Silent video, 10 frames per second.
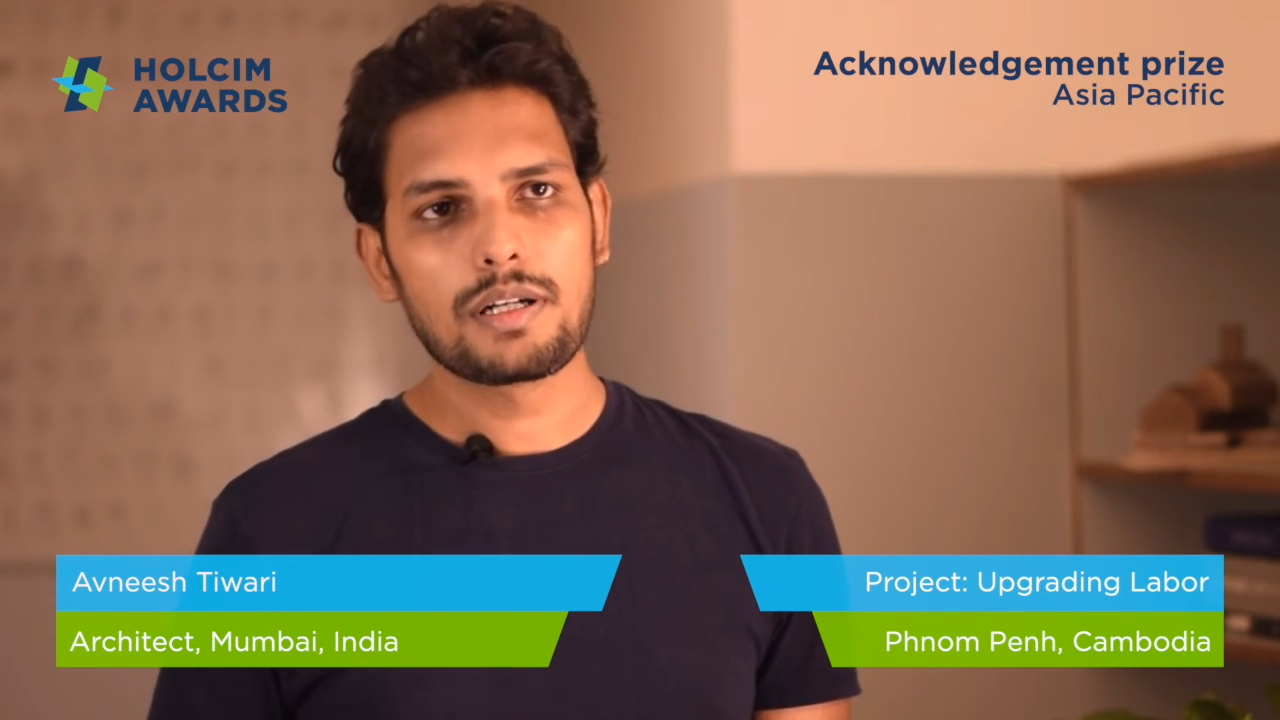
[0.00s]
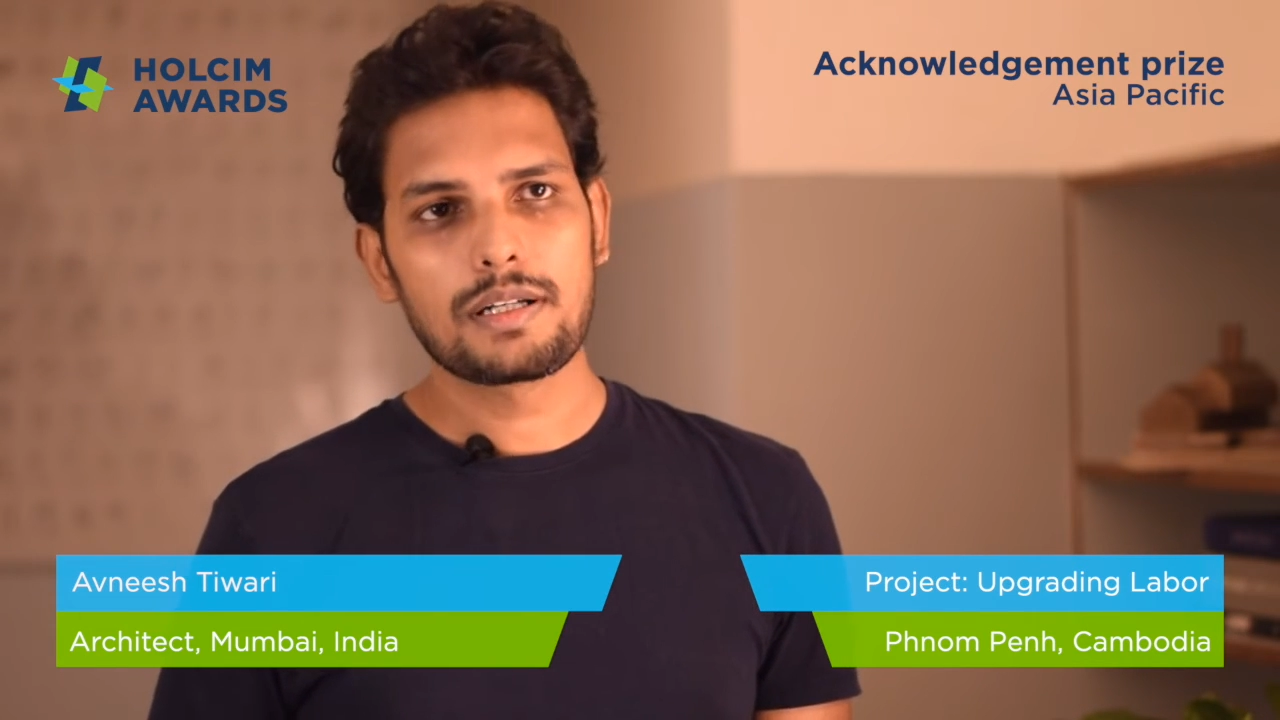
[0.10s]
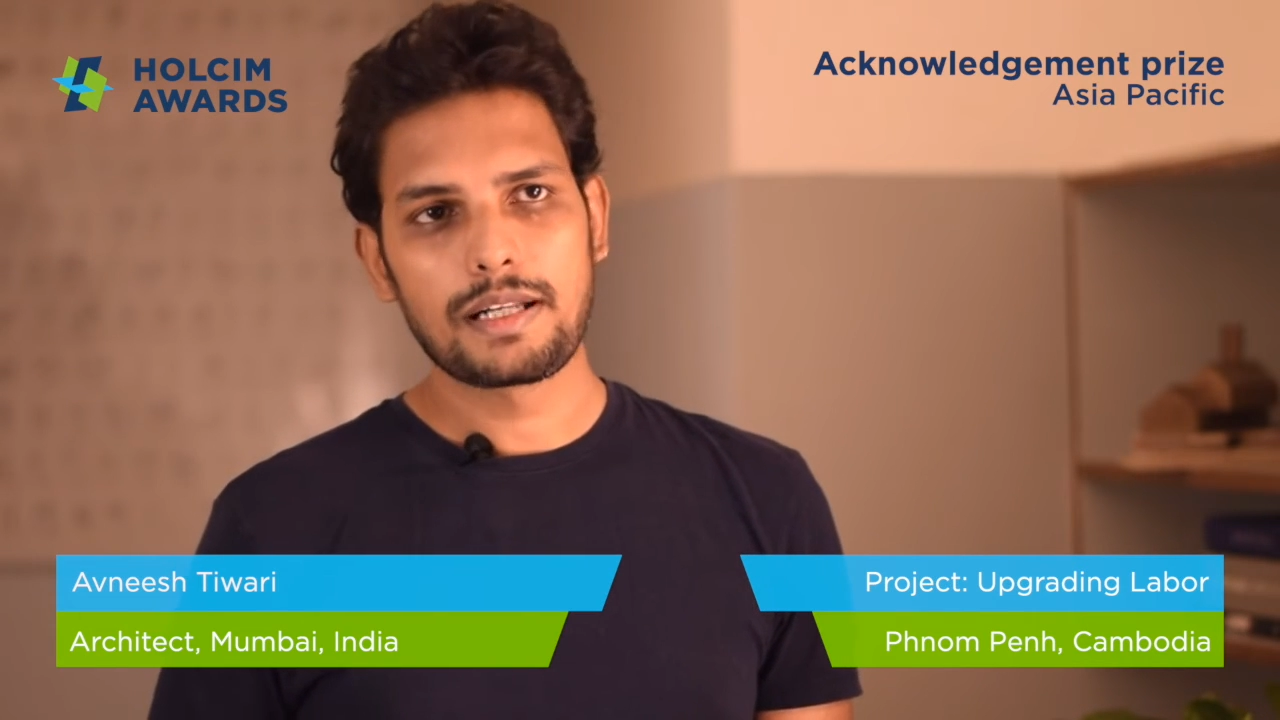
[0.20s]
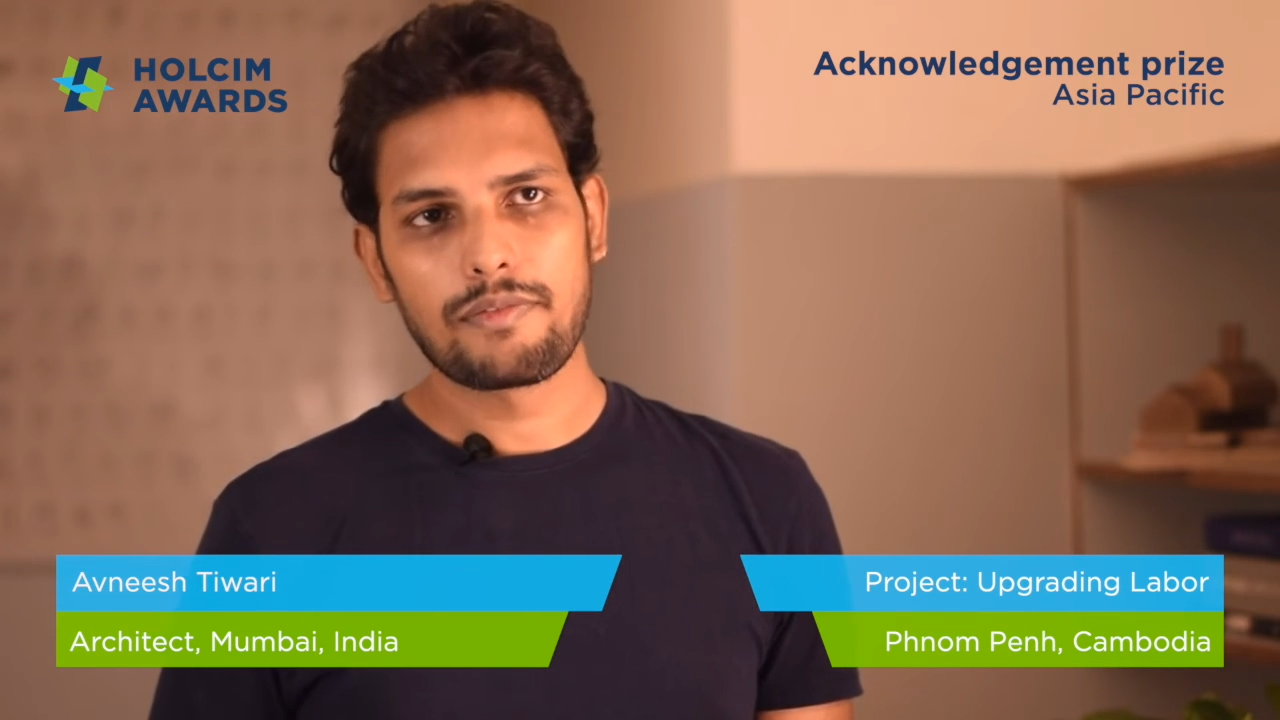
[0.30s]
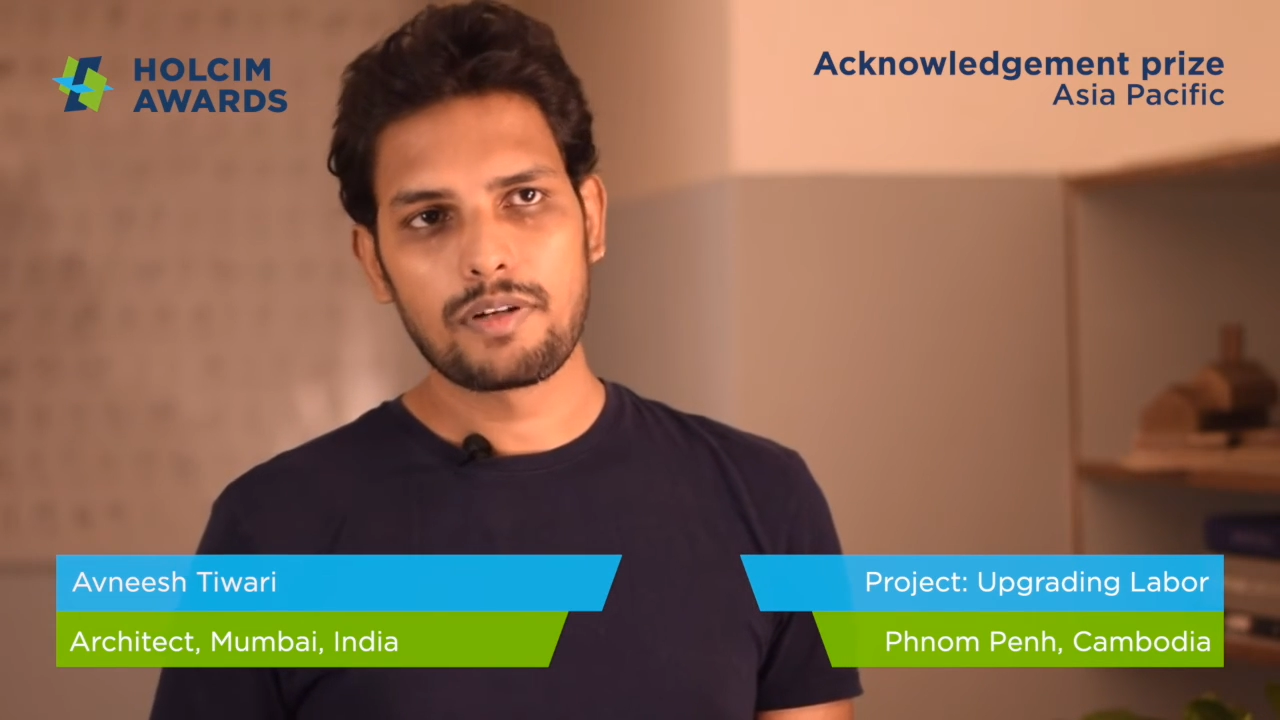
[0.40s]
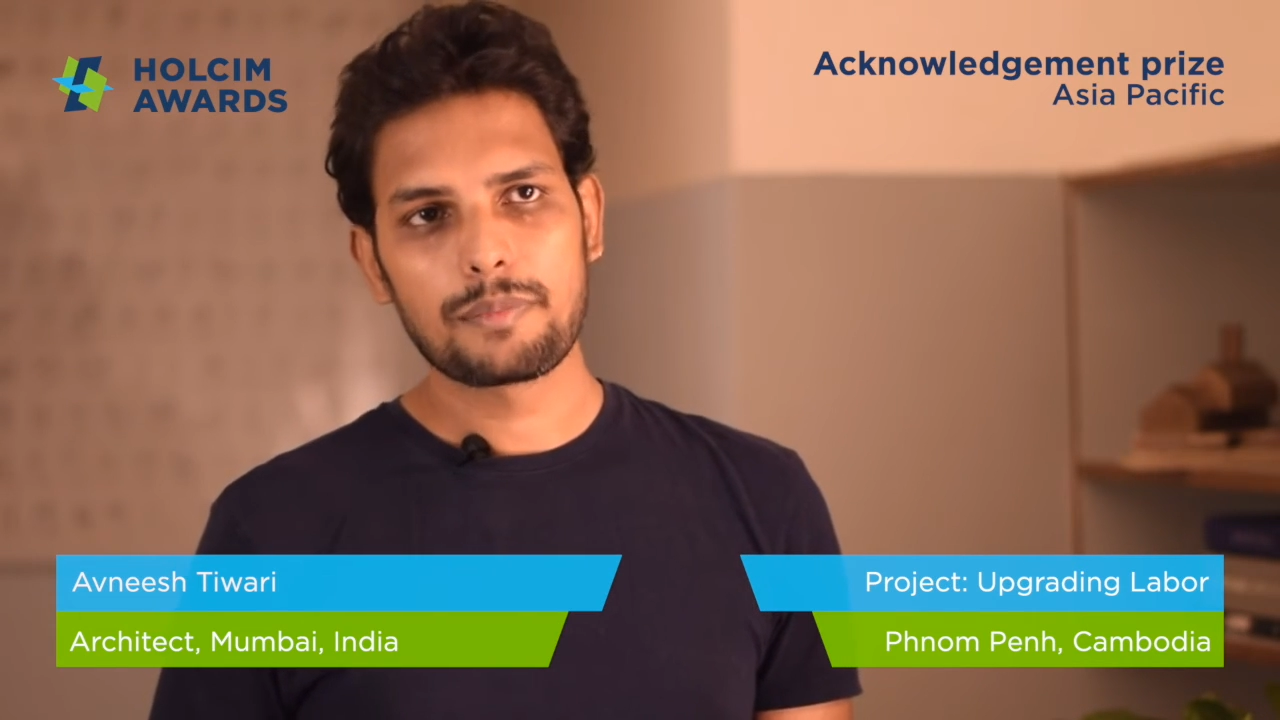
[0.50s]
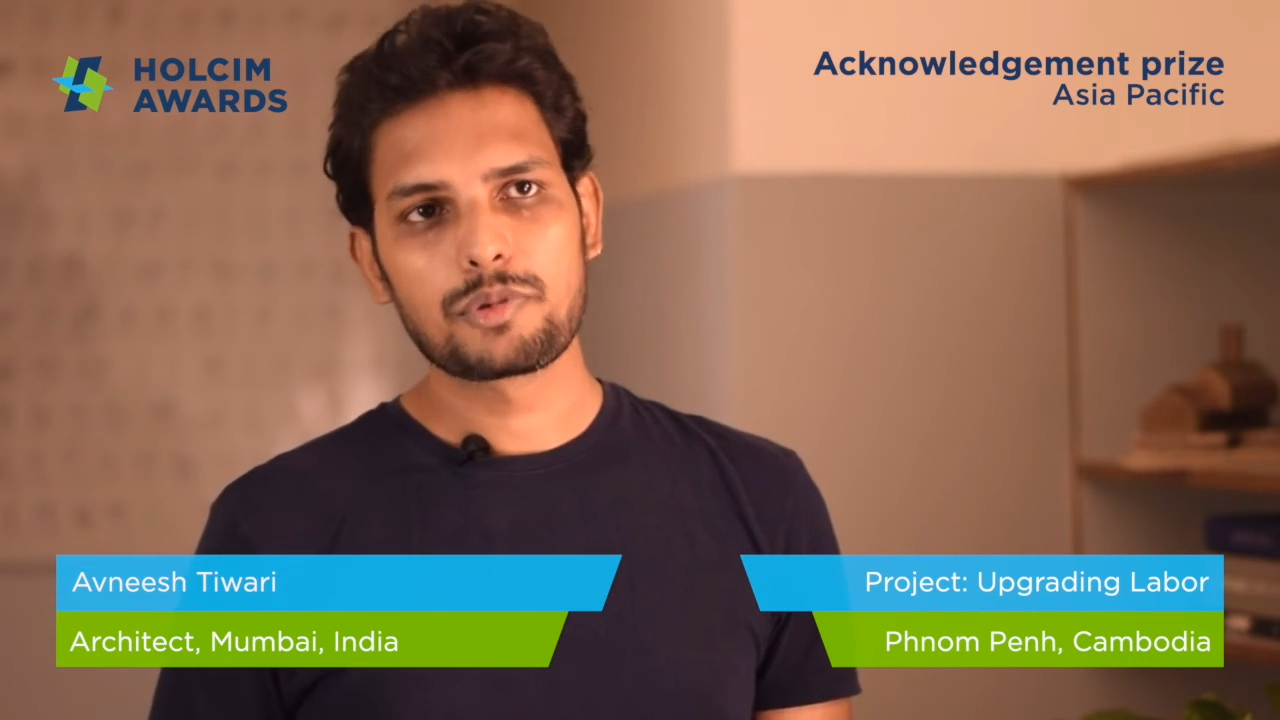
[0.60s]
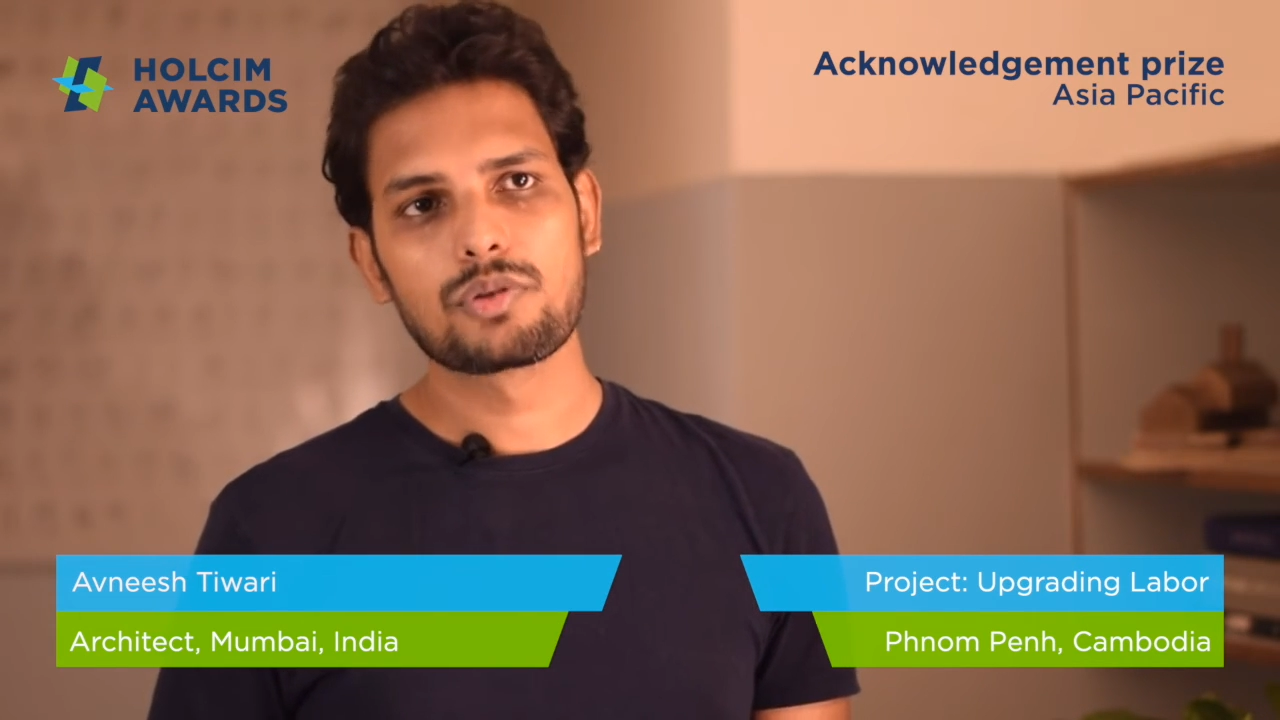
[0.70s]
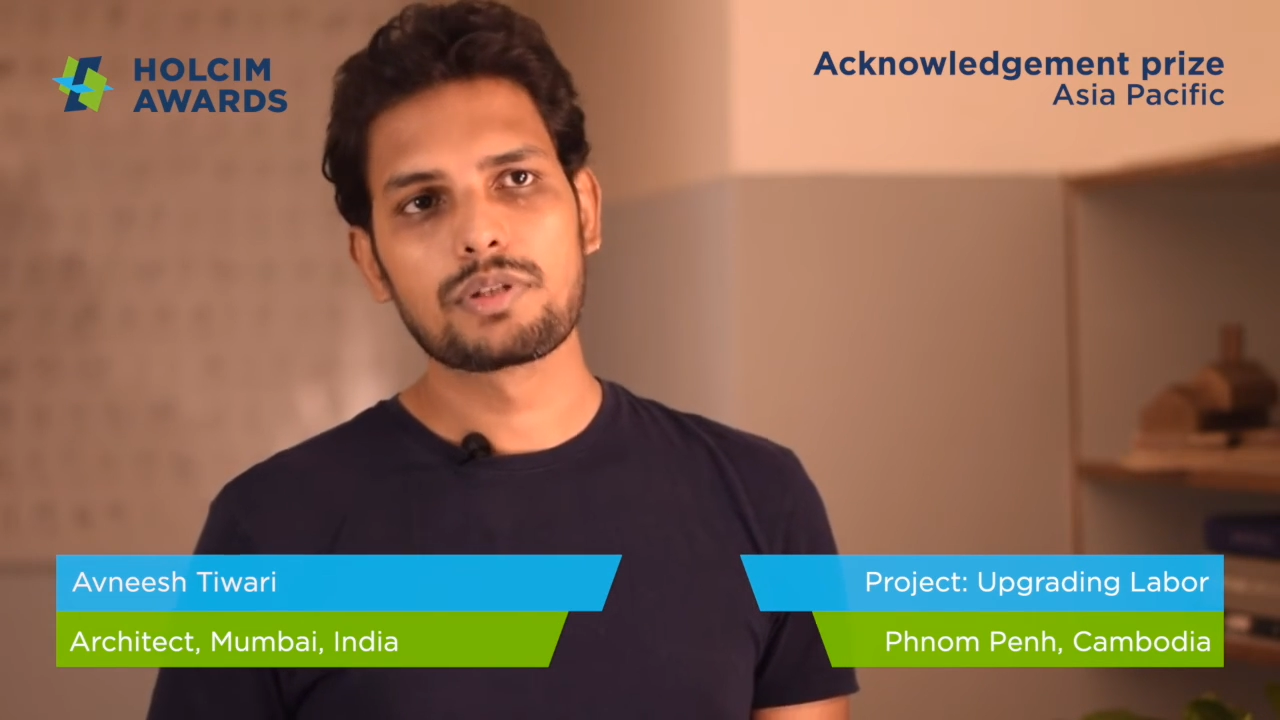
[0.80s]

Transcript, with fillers: developed through